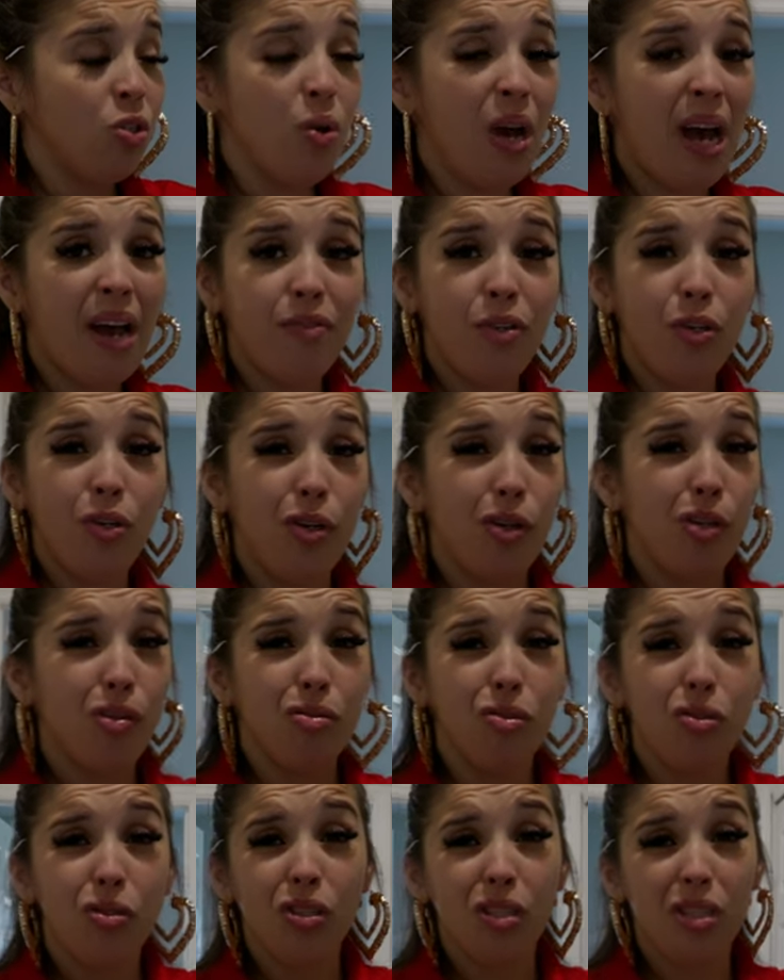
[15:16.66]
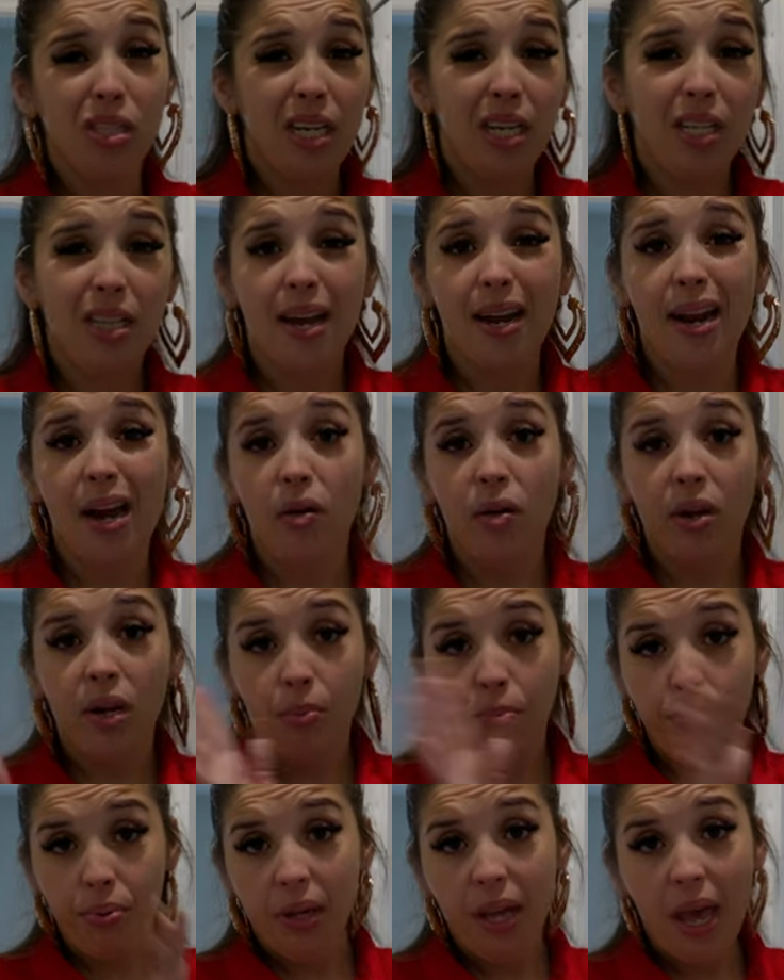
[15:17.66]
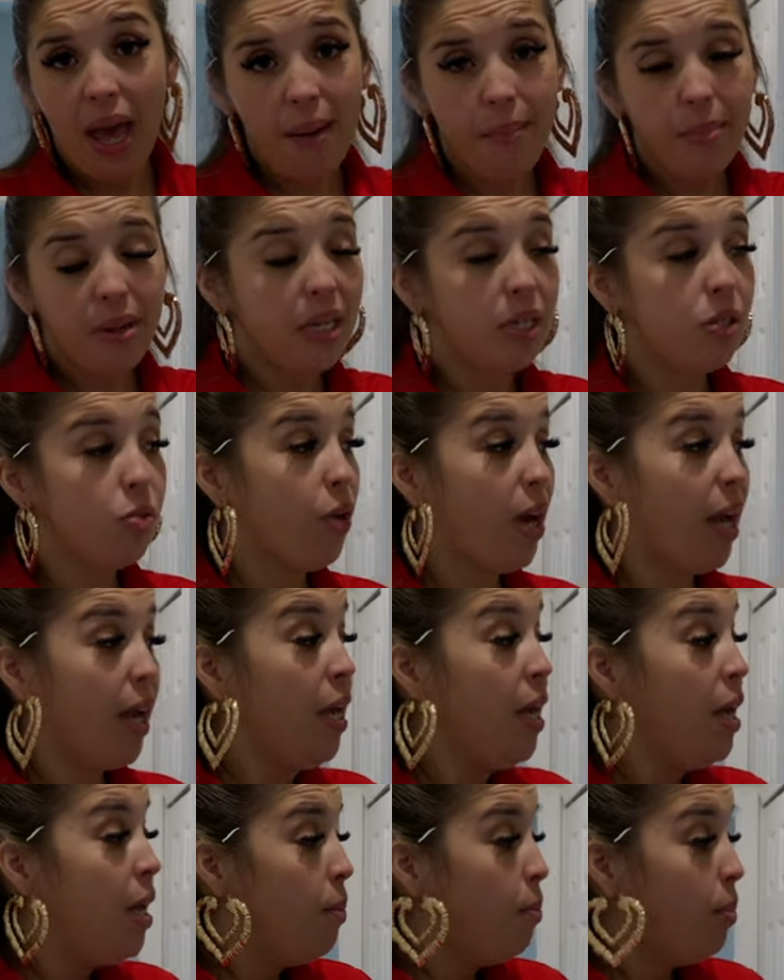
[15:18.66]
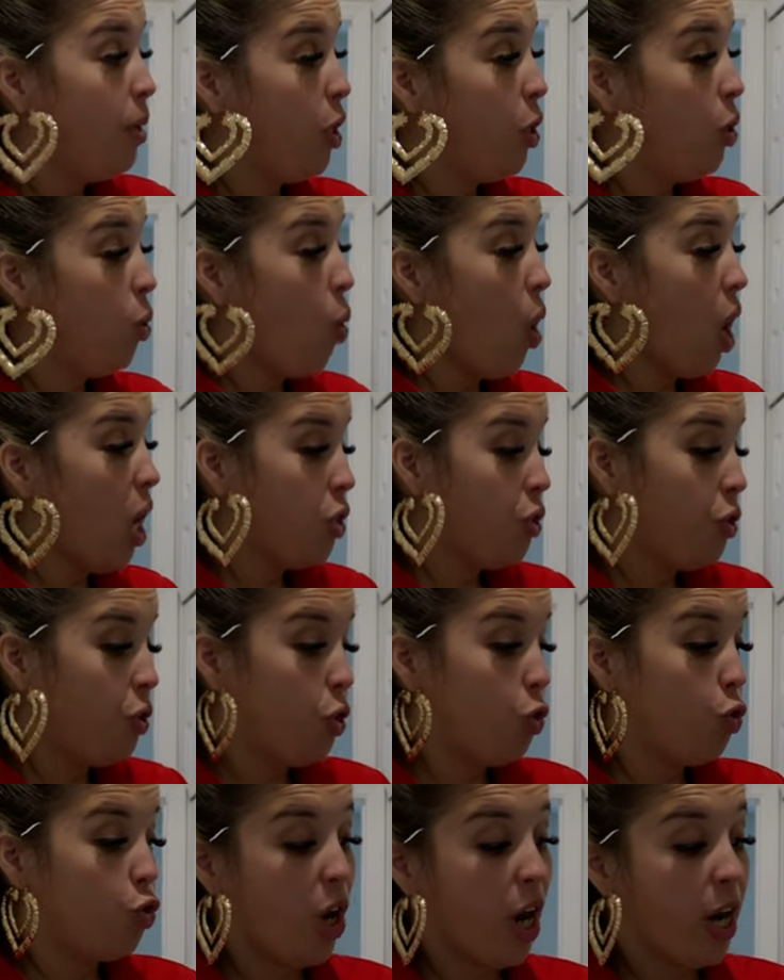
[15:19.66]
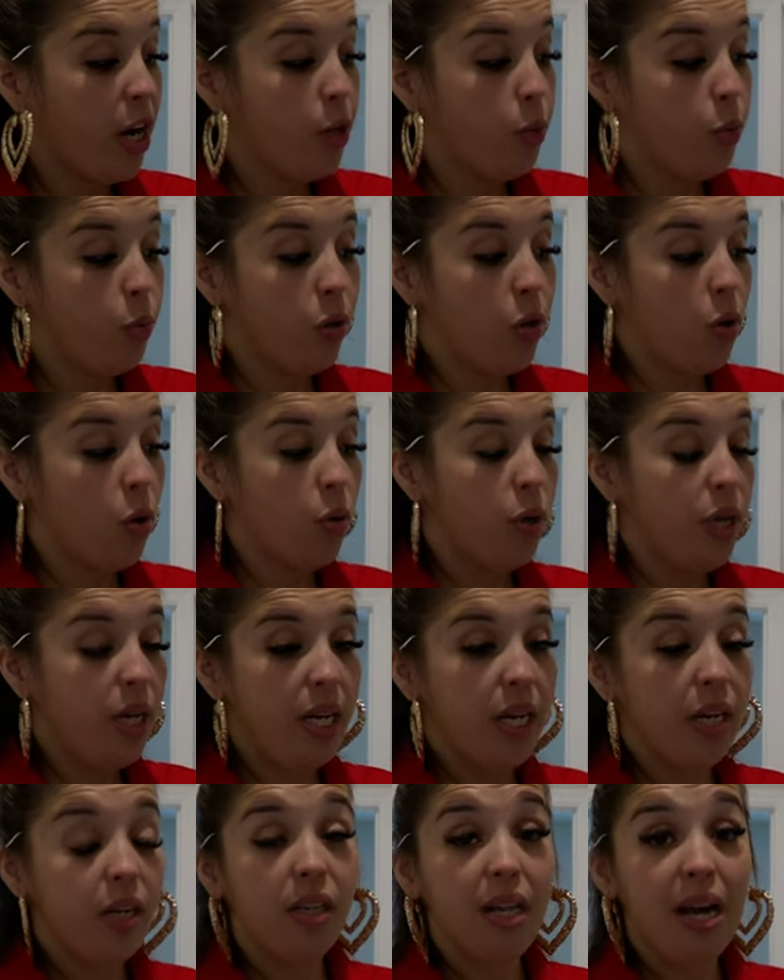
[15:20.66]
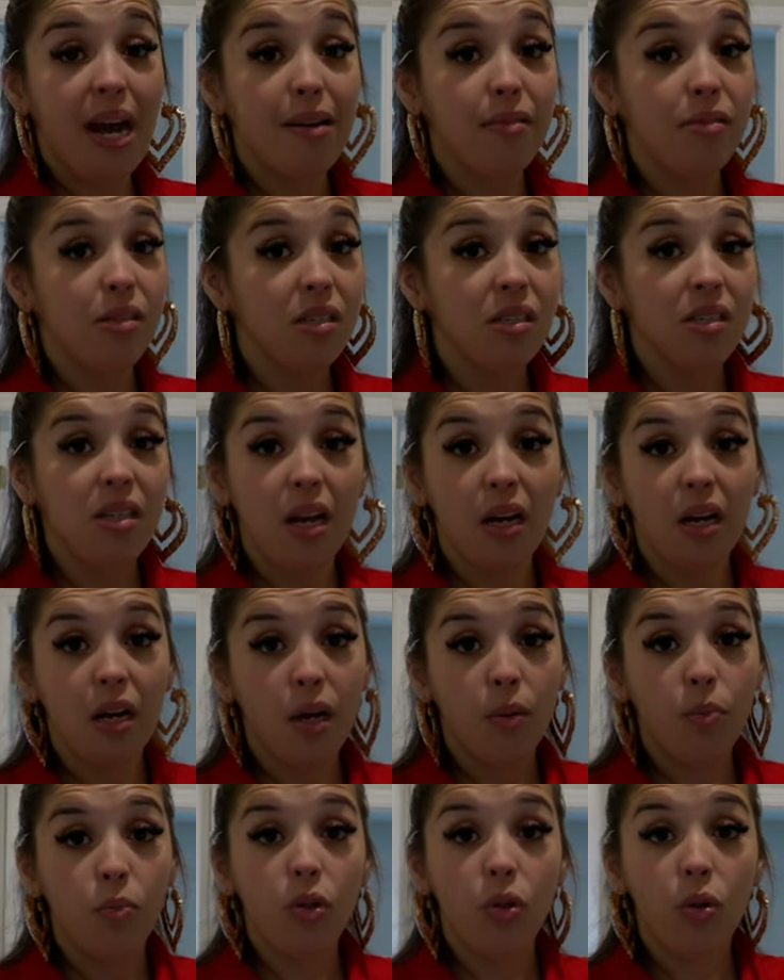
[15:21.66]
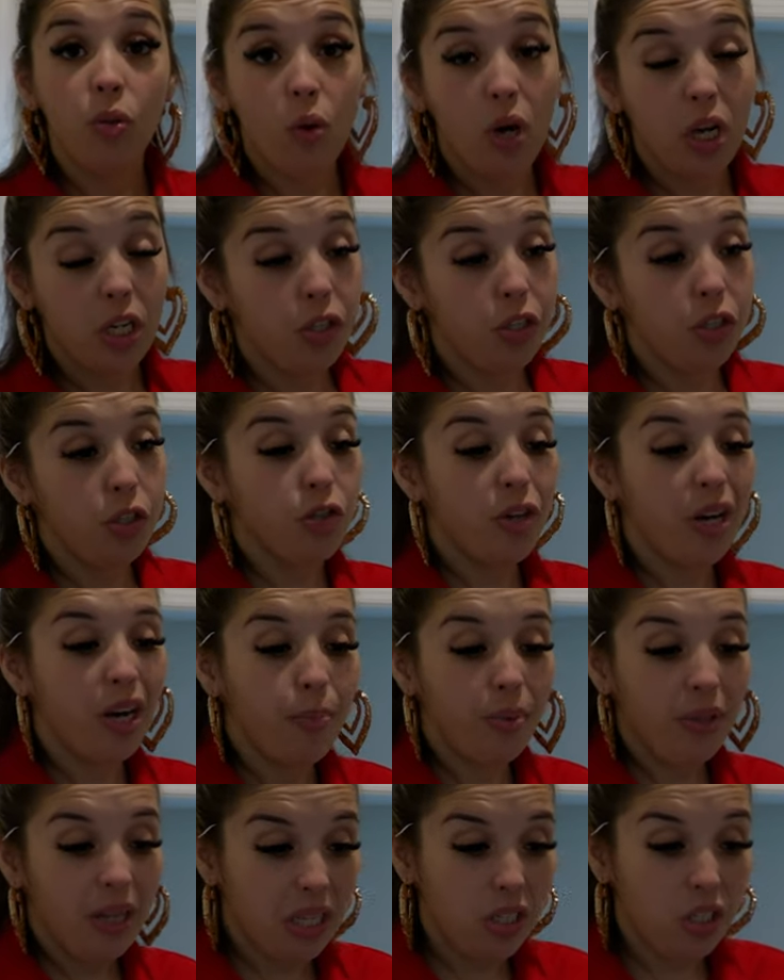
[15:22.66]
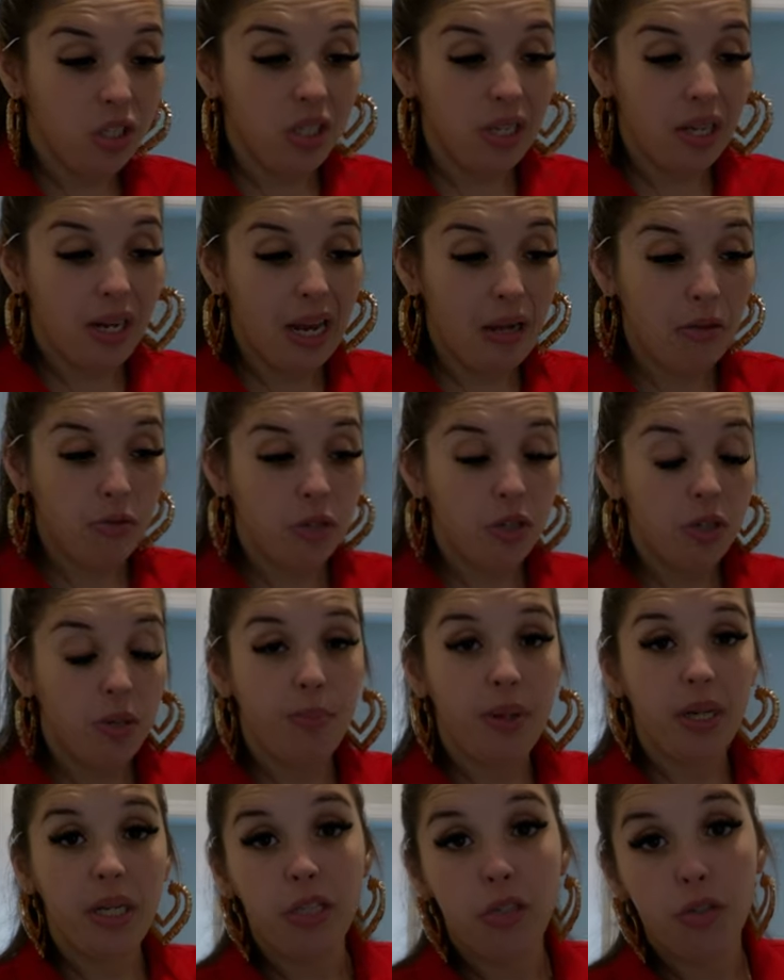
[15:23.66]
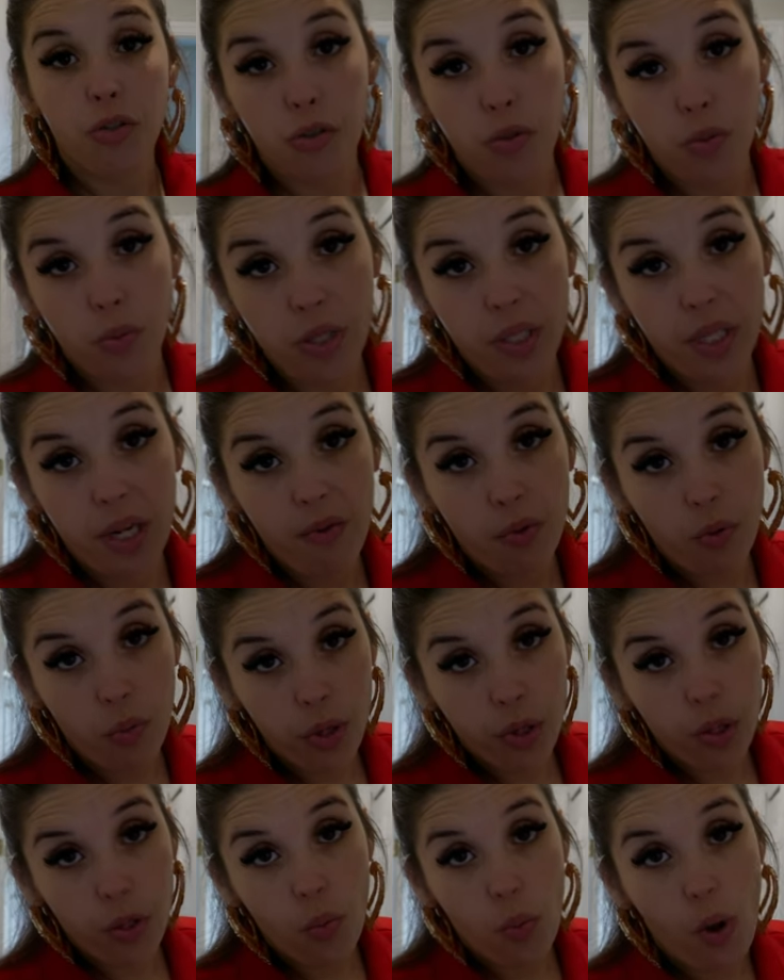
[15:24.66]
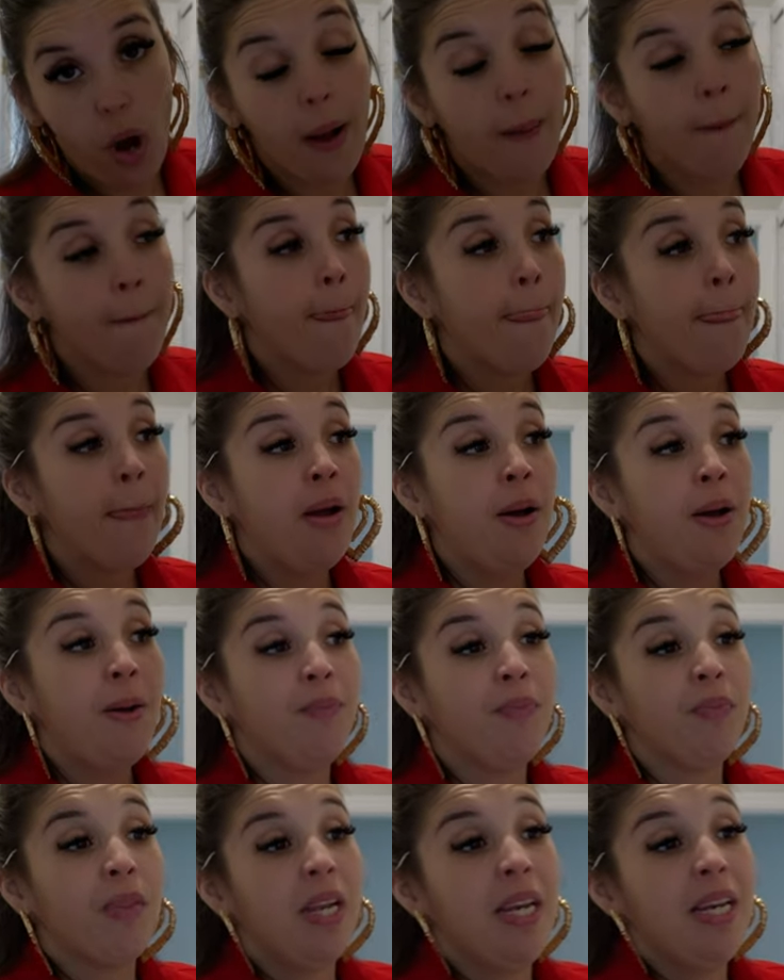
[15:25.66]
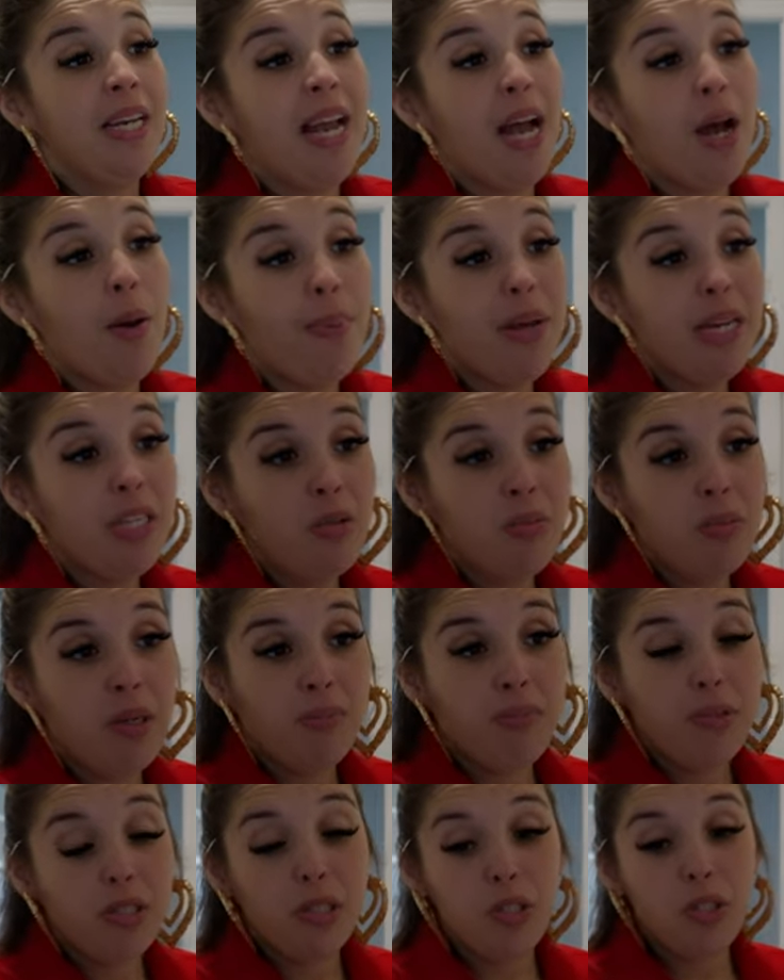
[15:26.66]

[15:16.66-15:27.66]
to, after you close, you could take that out and put cabinets, right? But your washer and dryer would go here. The house does not come with the washer and dryer, but that just allows you to pick and choose whichever one you want. Now bedroom number